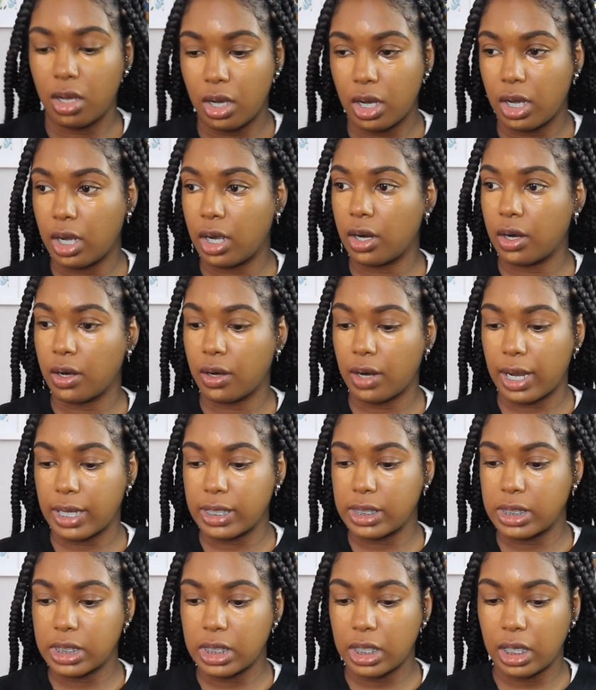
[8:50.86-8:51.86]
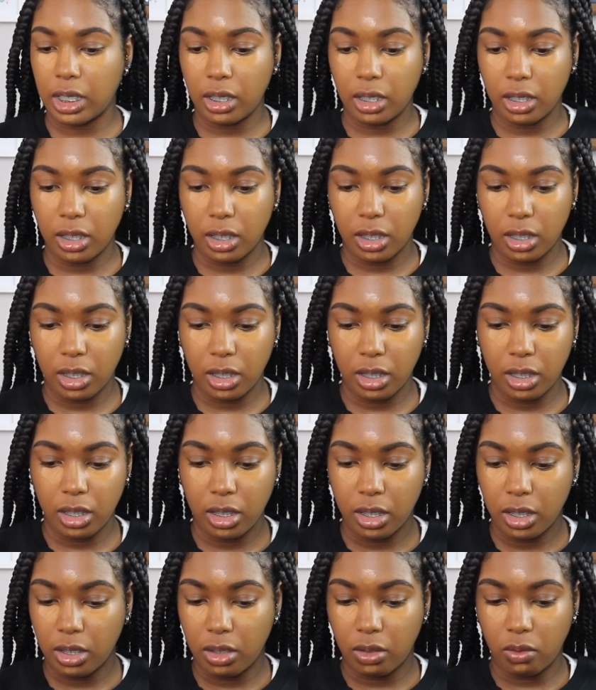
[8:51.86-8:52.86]
Alrighty.
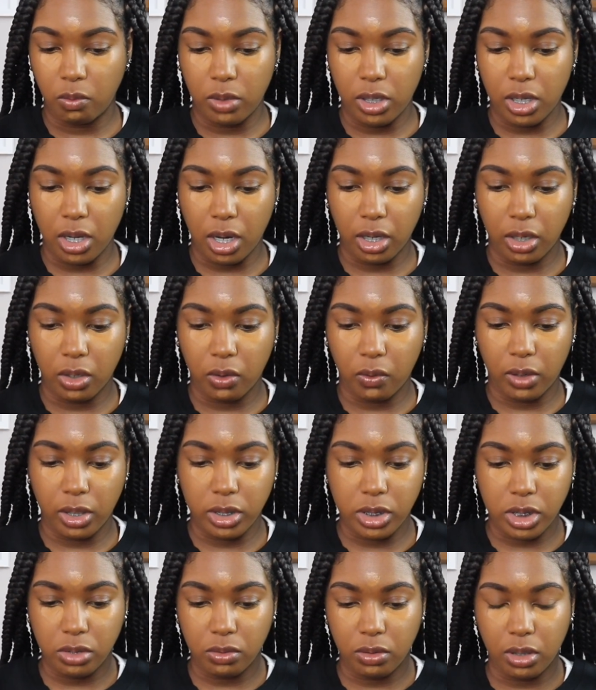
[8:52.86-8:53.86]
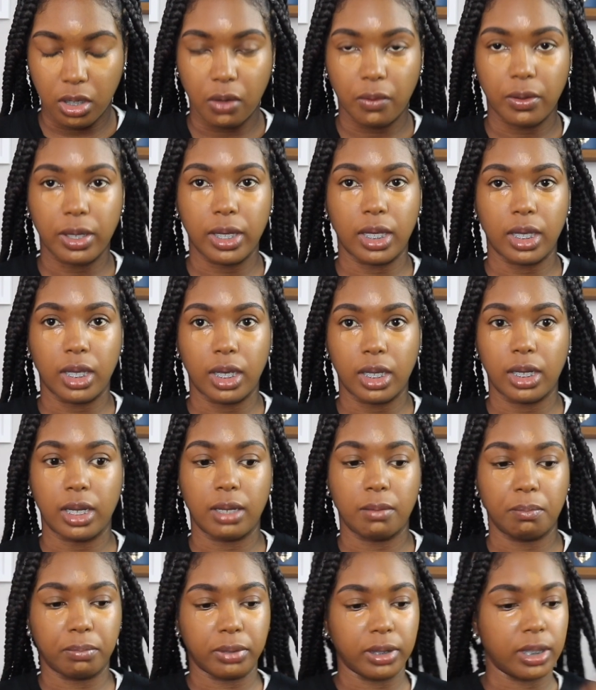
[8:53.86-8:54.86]
We are going to go in
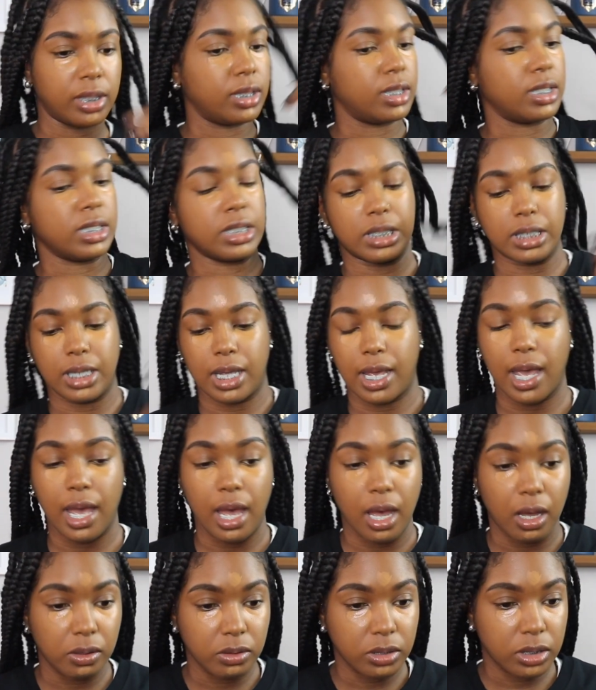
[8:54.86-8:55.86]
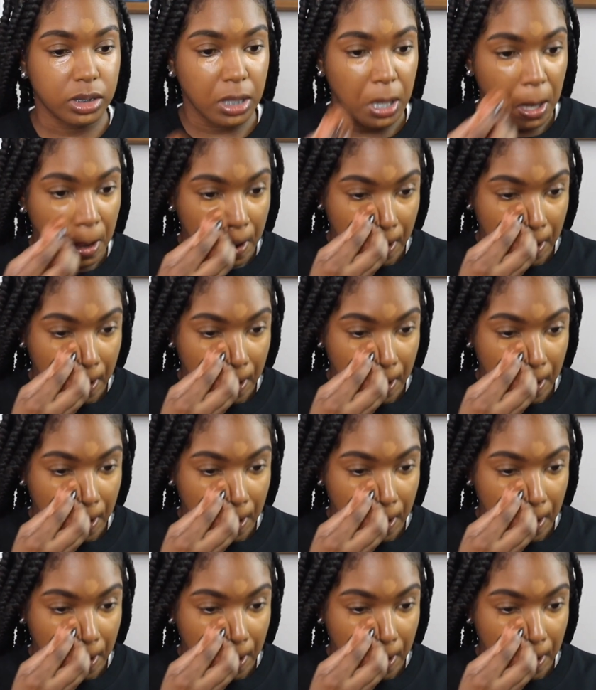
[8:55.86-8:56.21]
and blend this out.